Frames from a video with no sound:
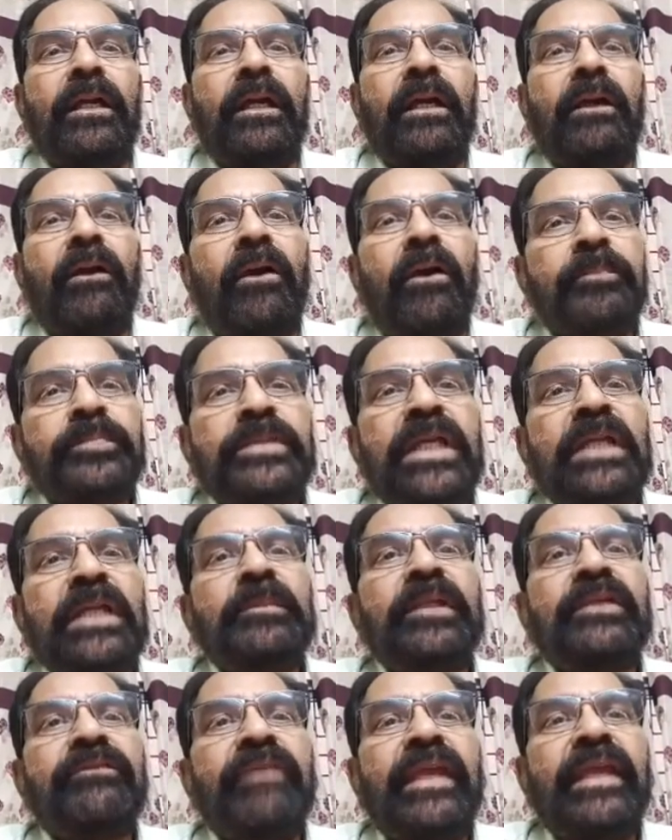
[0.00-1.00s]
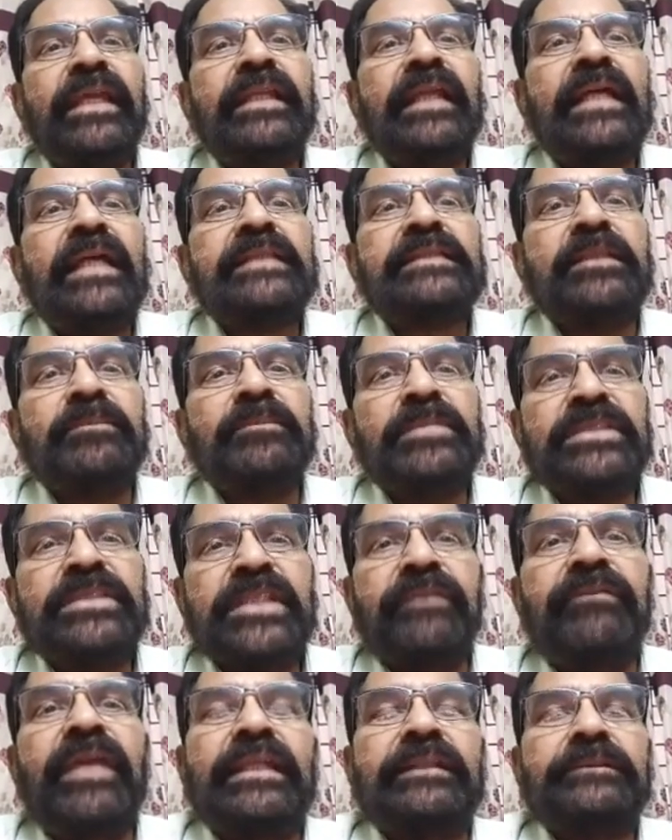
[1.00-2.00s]
Ophthalmic vein as emissary
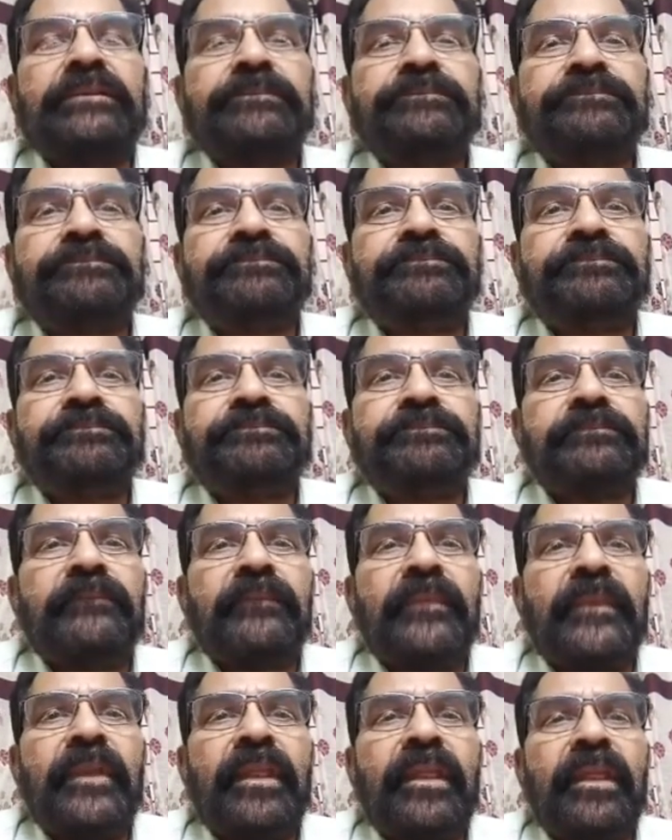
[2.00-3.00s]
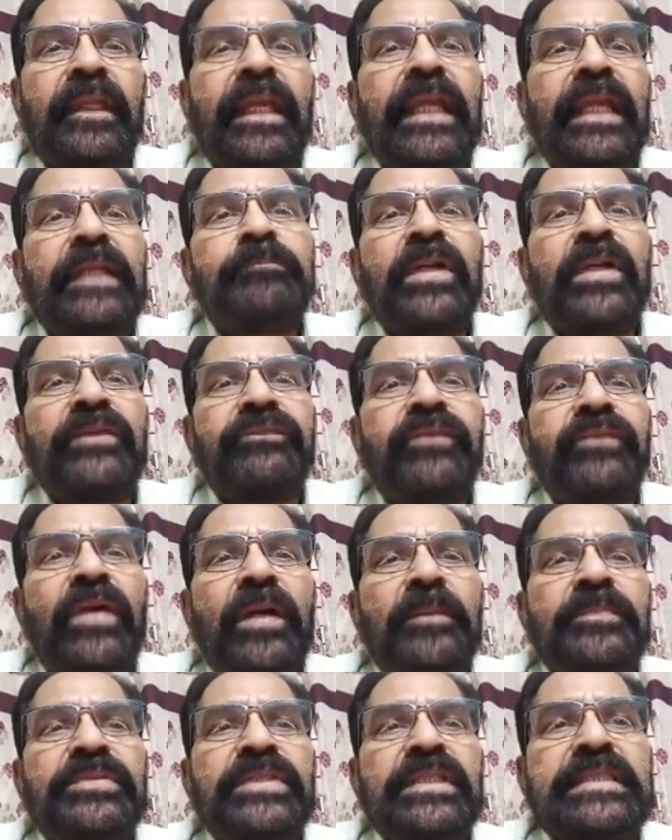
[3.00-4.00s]
vein. It
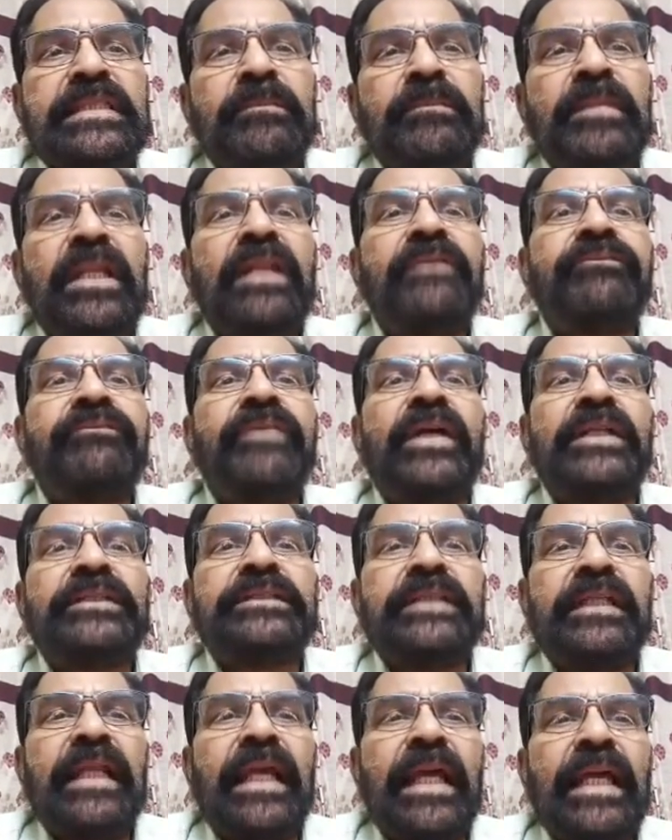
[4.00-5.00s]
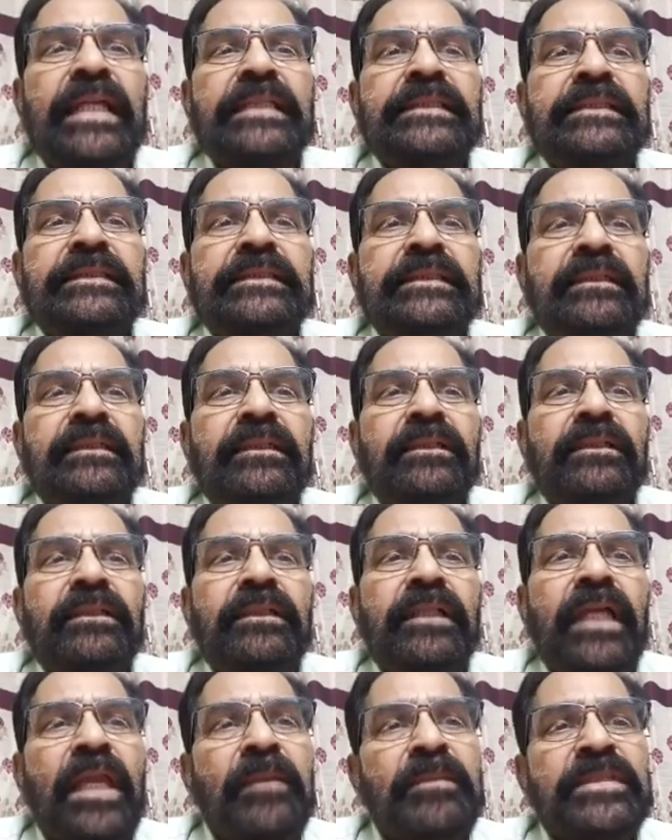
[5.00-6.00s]
performs similar function as
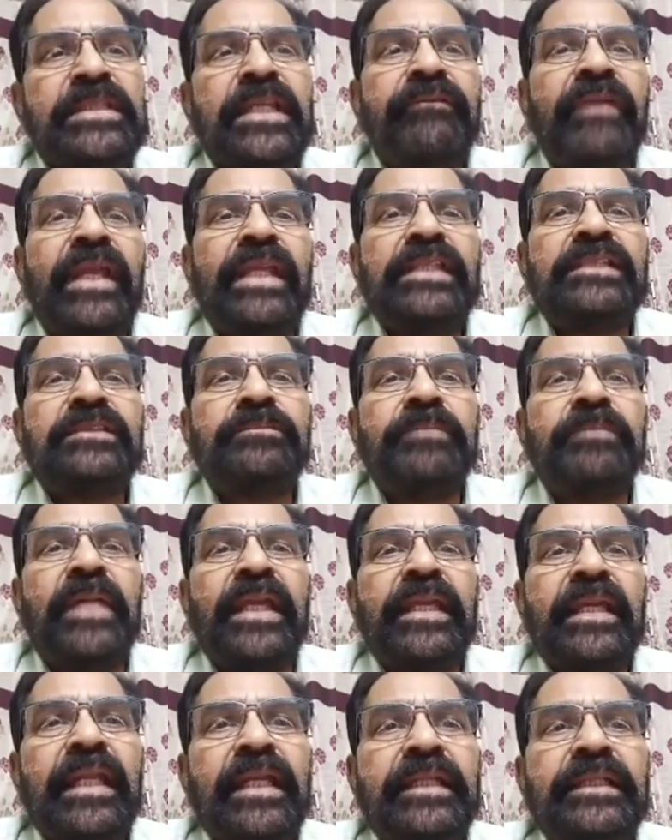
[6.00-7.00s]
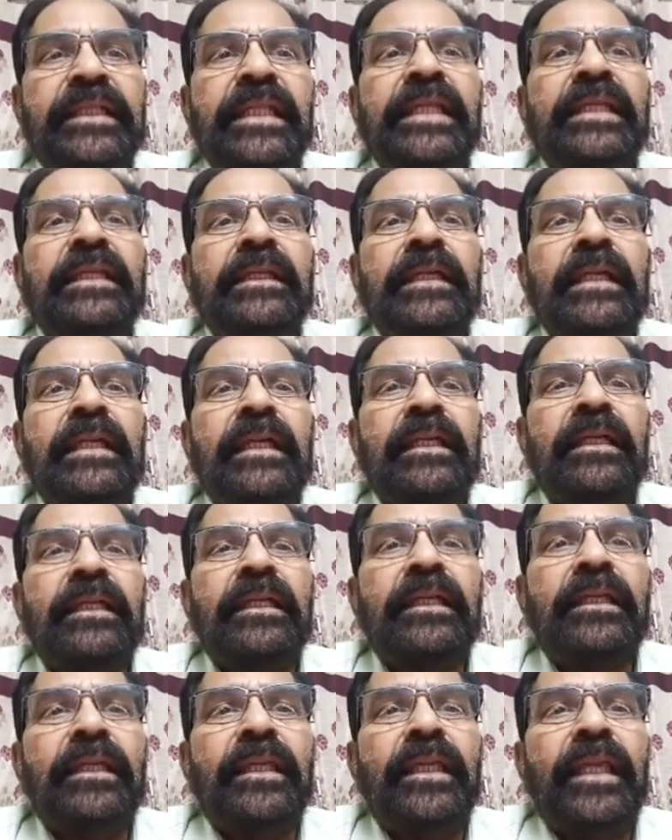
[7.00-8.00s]
emissary veins by connecting
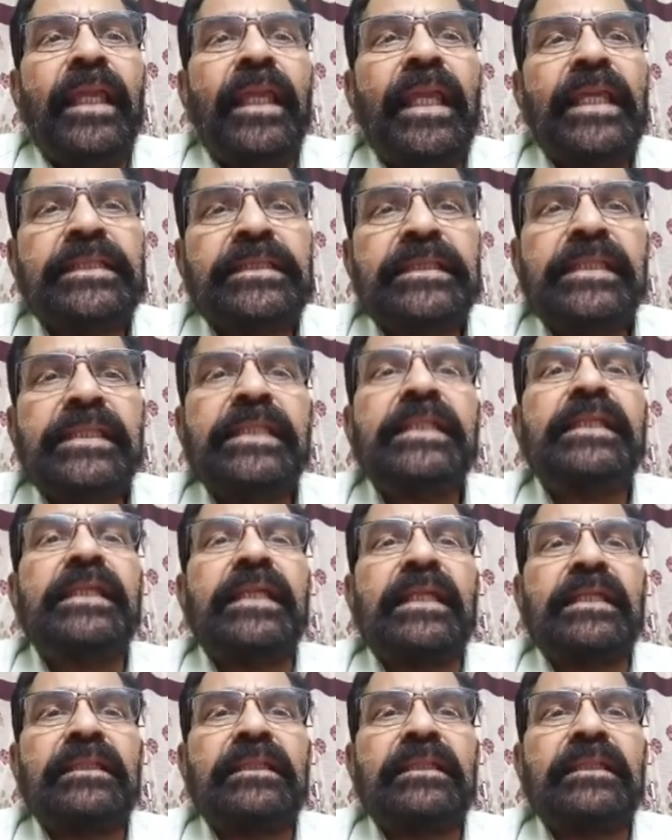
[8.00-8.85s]
exterior